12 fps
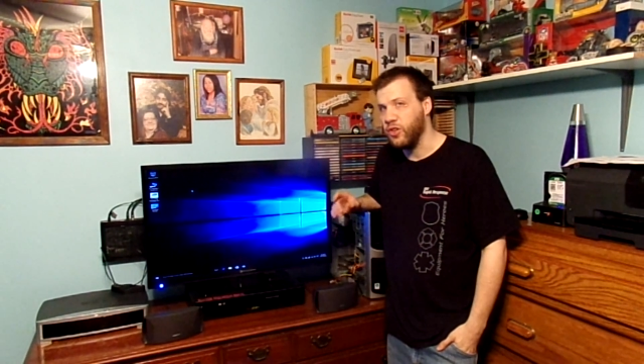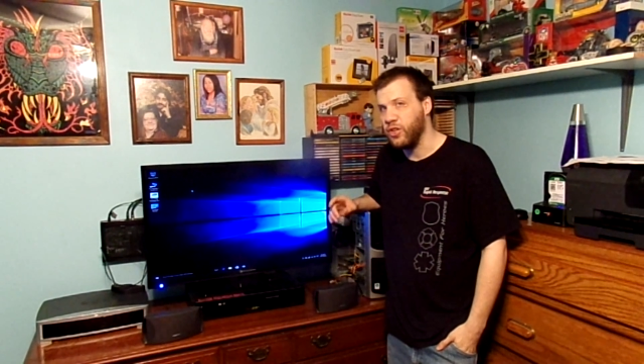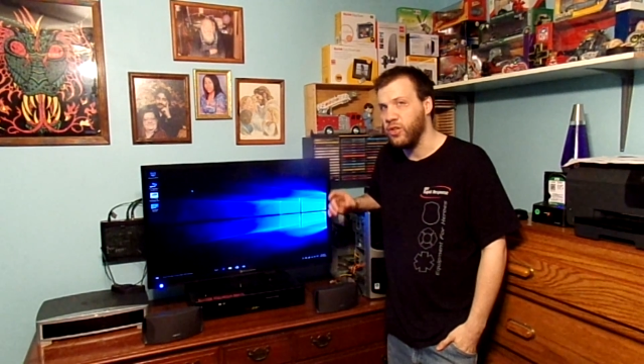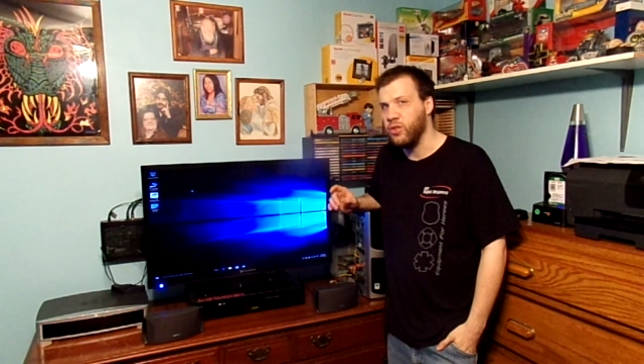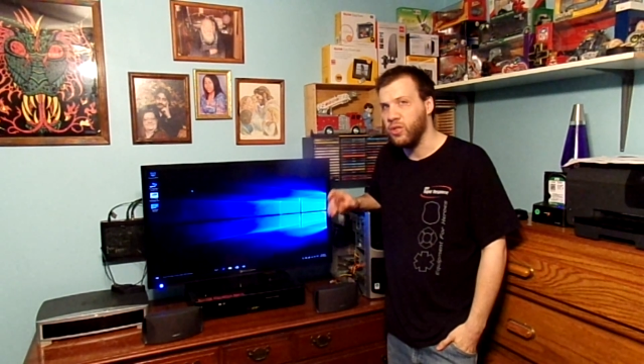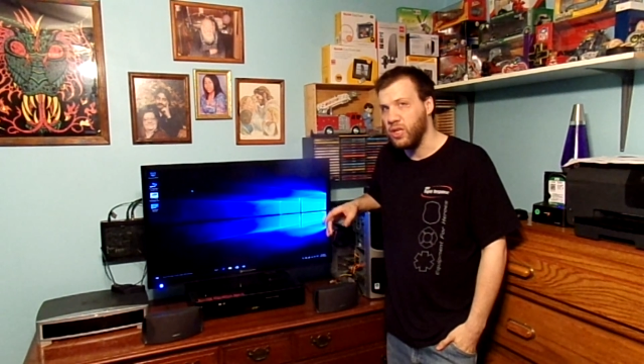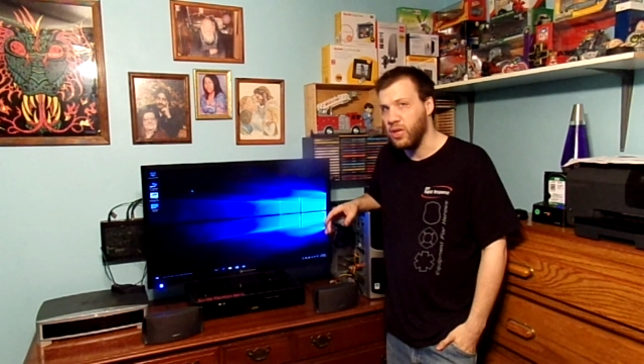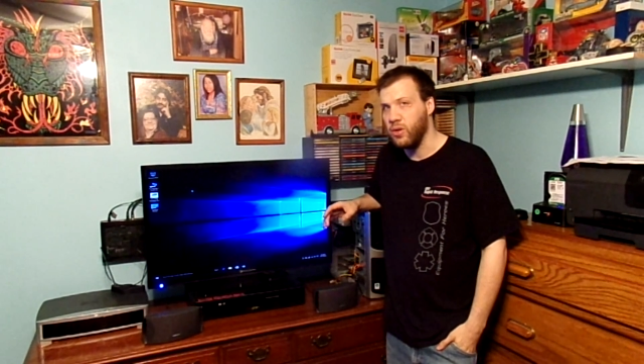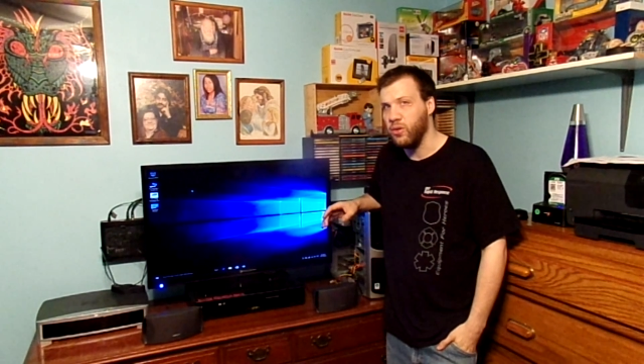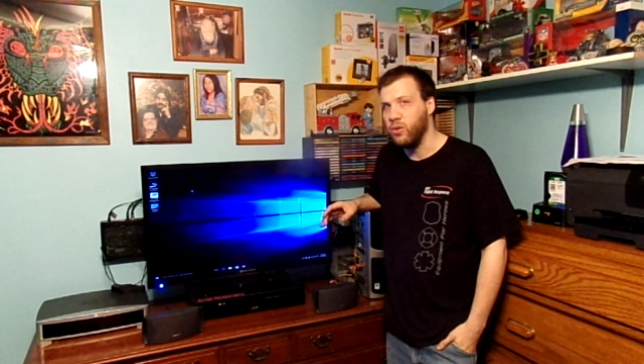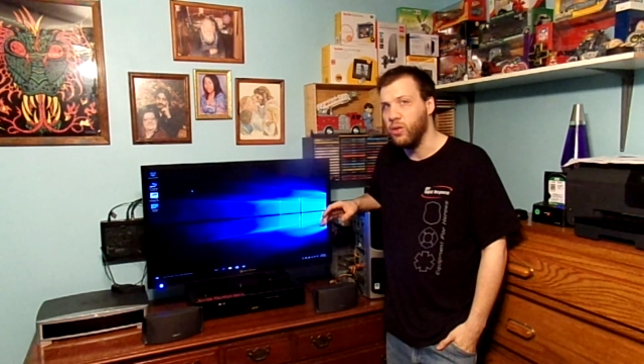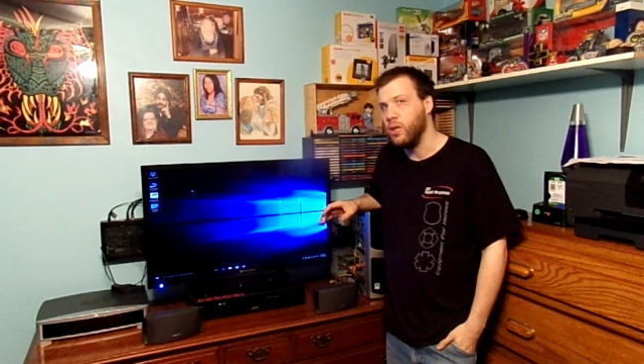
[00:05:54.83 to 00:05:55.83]
real
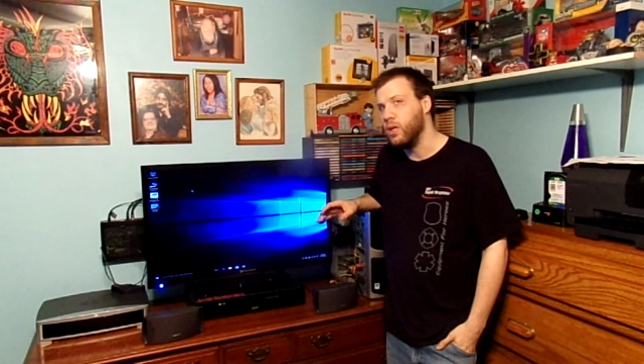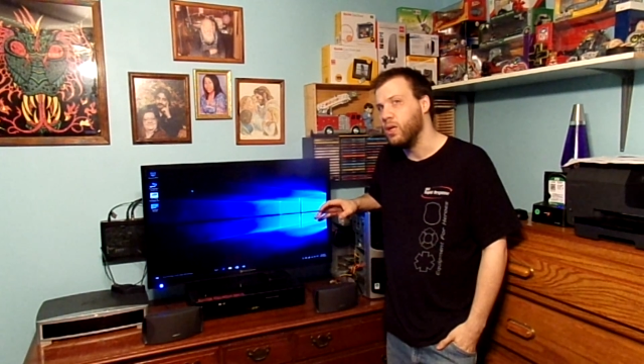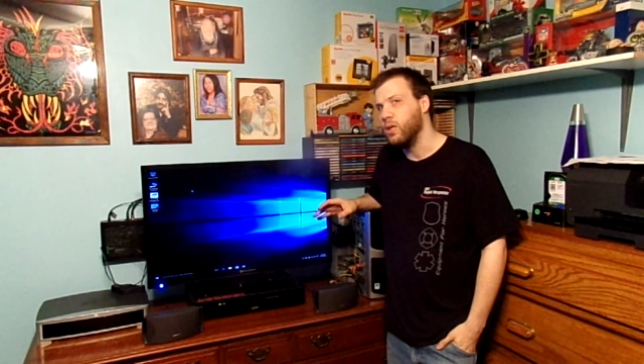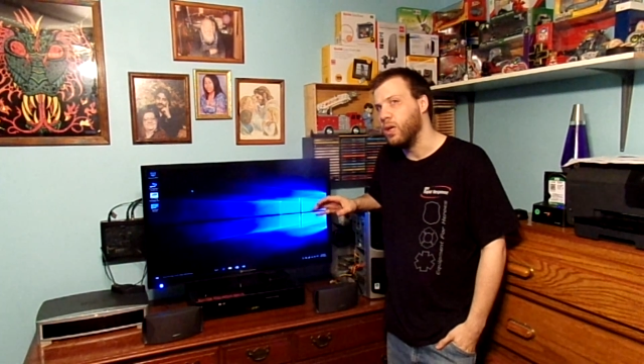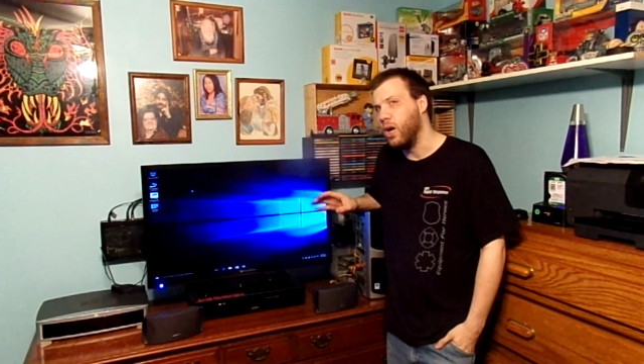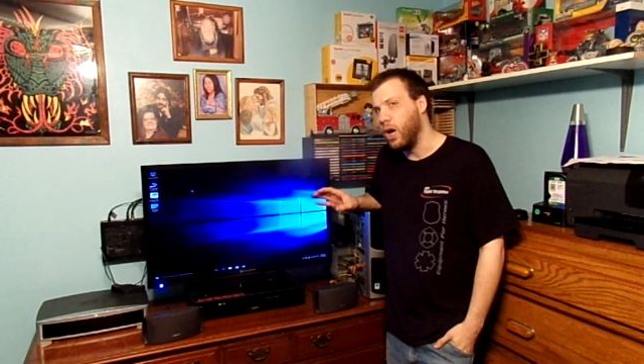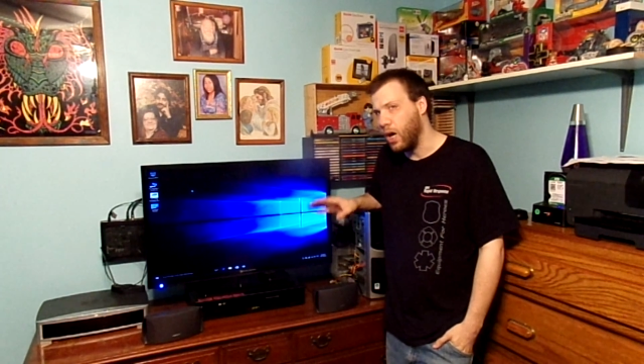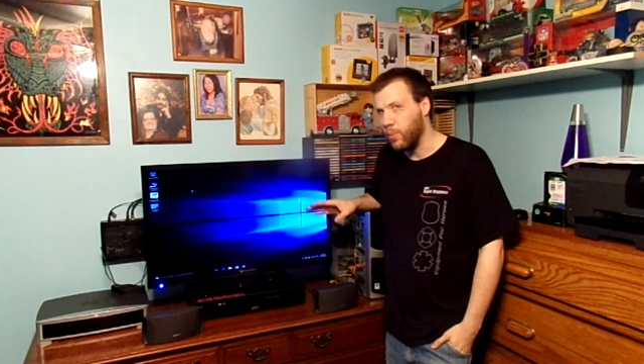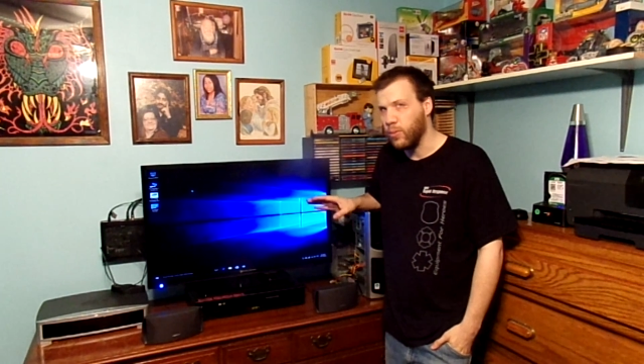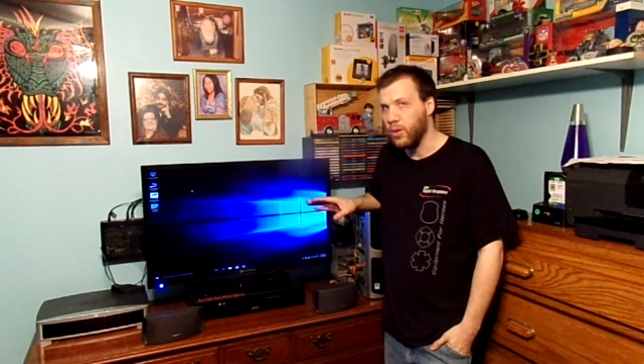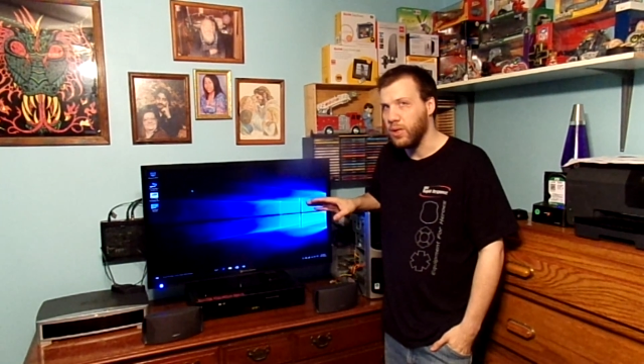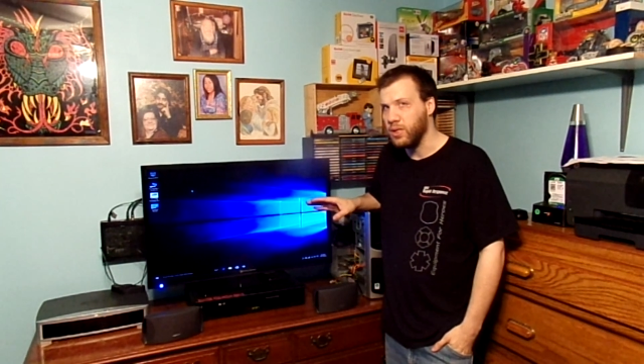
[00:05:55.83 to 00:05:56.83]
deal
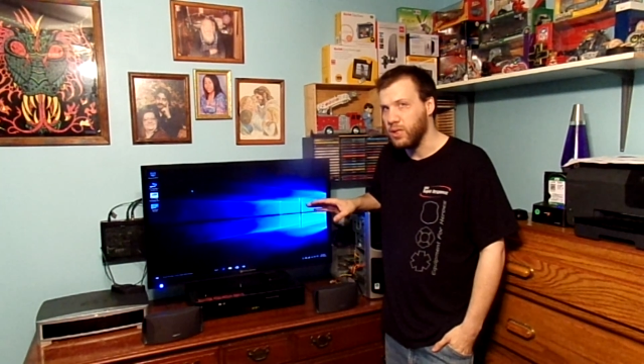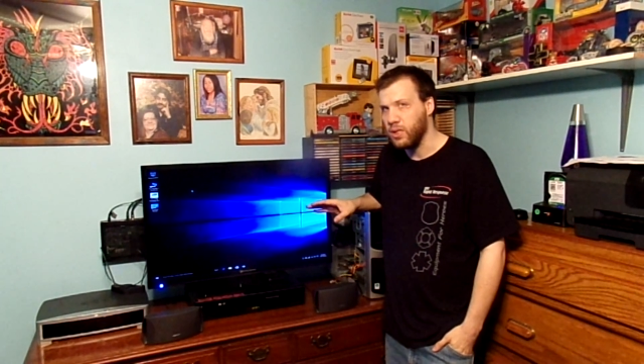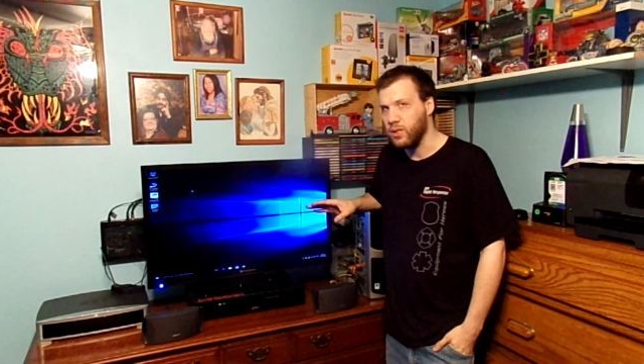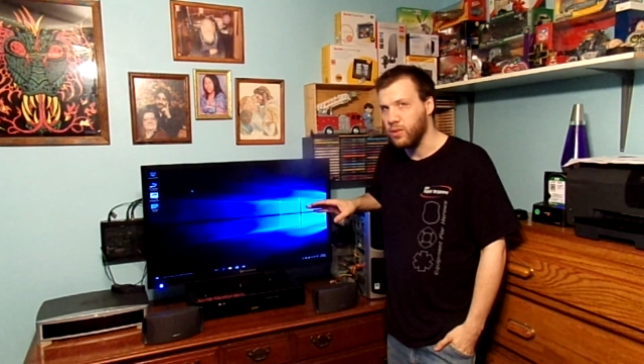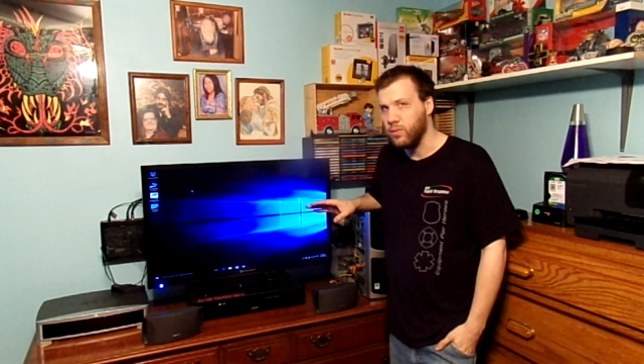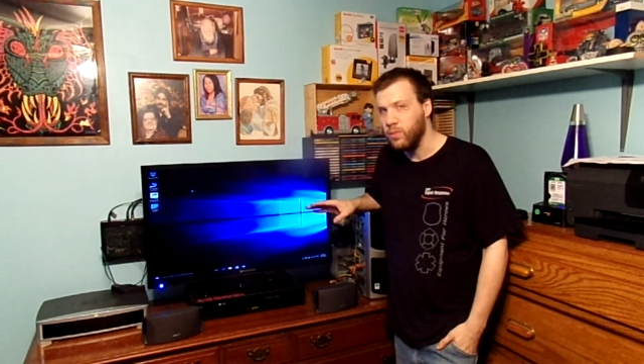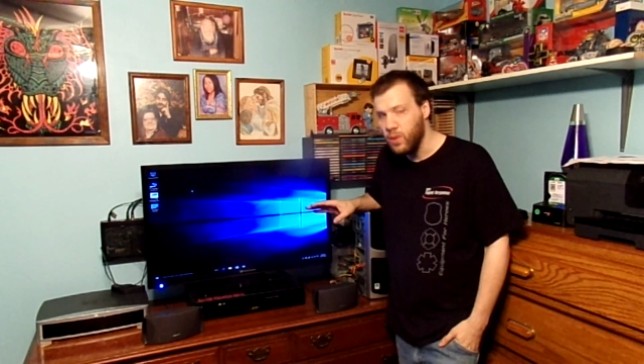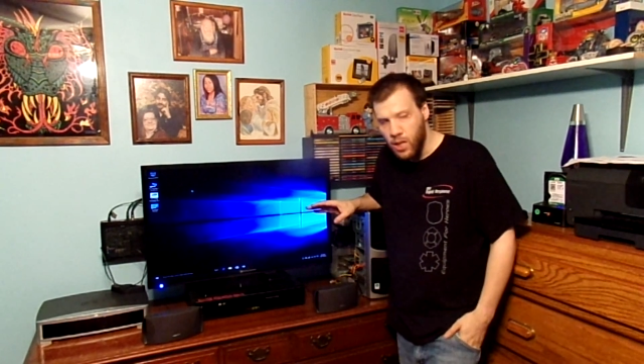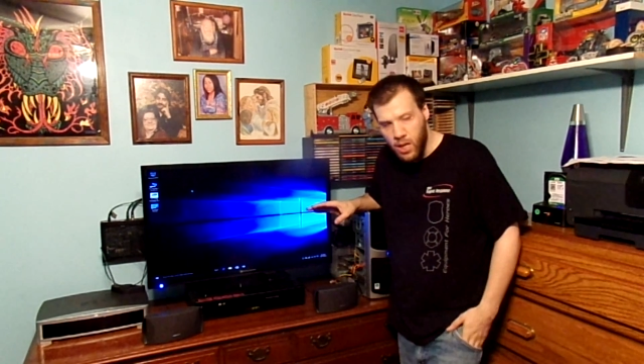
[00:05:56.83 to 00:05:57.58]
operating system.